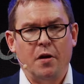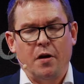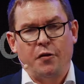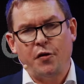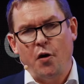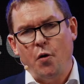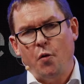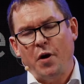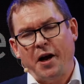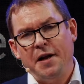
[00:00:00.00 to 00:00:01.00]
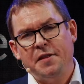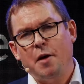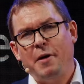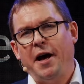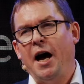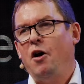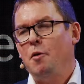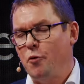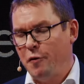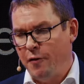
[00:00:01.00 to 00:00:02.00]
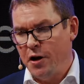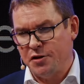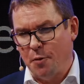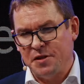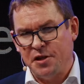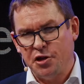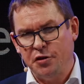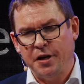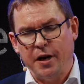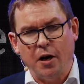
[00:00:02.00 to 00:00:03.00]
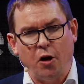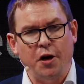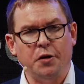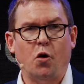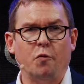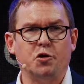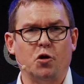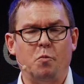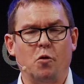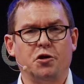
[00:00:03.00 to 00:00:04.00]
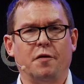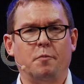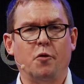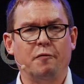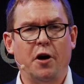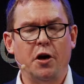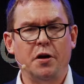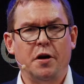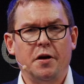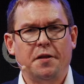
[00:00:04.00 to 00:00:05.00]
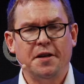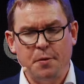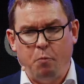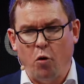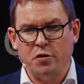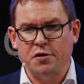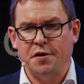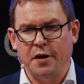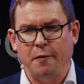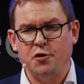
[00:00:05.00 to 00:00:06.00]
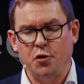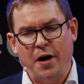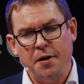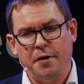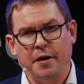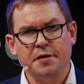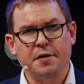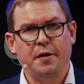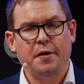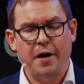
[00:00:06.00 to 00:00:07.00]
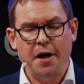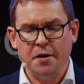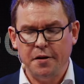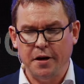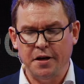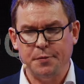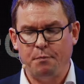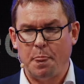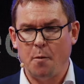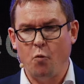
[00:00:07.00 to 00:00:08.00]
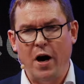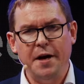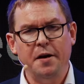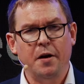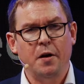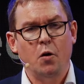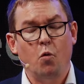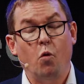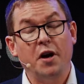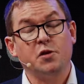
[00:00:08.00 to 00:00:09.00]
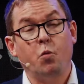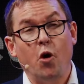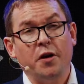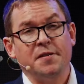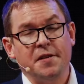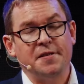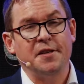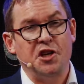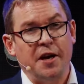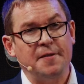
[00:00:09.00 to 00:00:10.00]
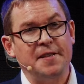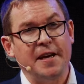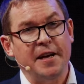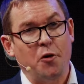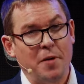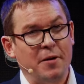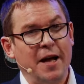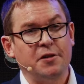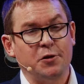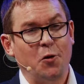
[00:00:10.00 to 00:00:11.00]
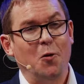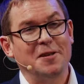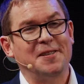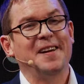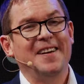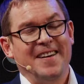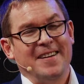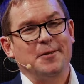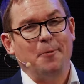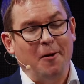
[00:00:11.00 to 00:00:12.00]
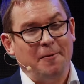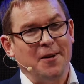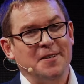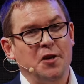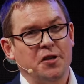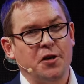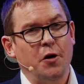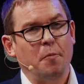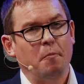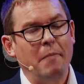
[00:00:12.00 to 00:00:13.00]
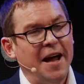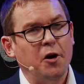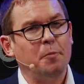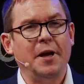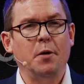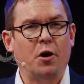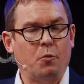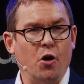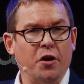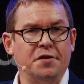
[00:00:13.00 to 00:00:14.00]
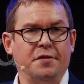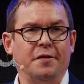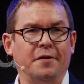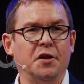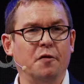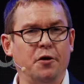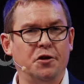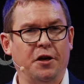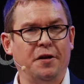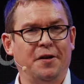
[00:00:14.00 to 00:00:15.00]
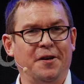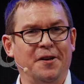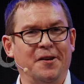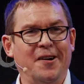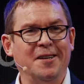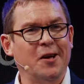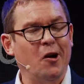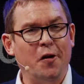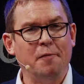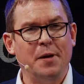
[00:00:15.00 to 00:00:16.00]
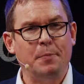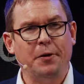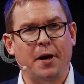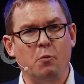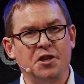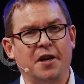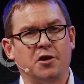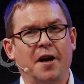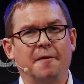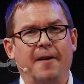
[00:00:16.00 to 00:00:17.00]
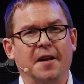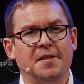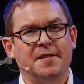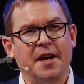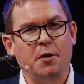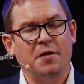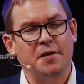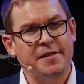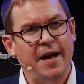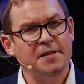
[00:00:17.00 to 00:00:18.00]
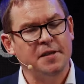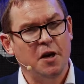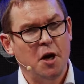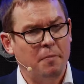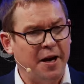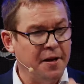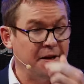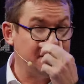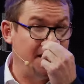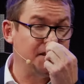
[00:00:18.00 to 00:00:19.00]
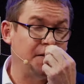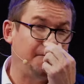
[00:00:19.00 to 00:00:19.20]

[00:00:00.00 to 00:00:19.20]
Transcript: So when I think about how our portfolios are positioned, including the offshore portion of the portfolio, I think it's important to think of two other things. The other thing is, one, what has worked since the GFC, and remember that's almost 12, 13 years ago, may not be what works in the future. Right? So a lot of people, and I try to find the study with the stats, but I think it's less than